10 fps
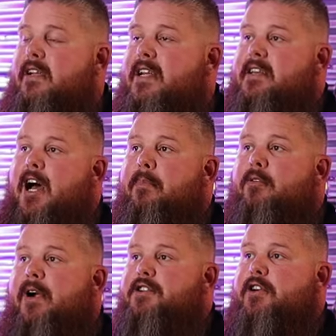looking to
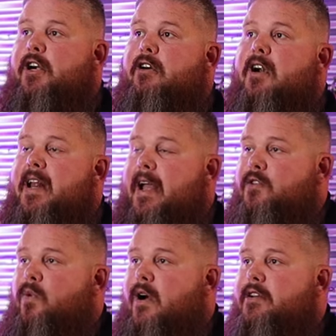upgrade your current
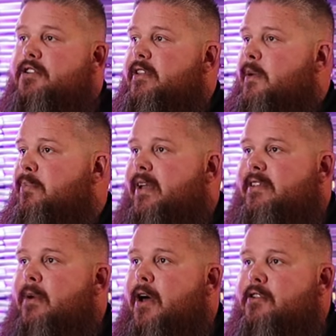X1 to the
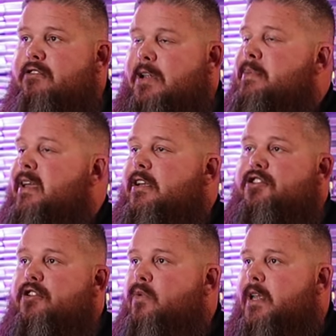Plus model, you could pick
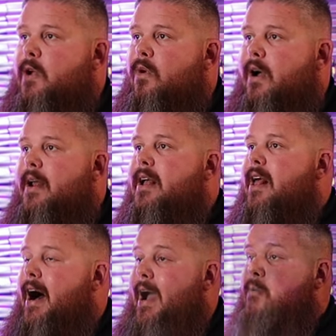and choose what you want.
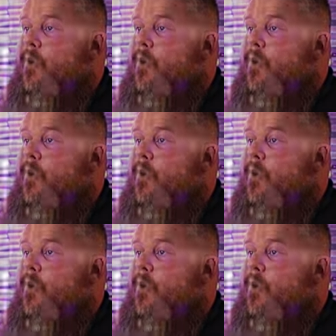I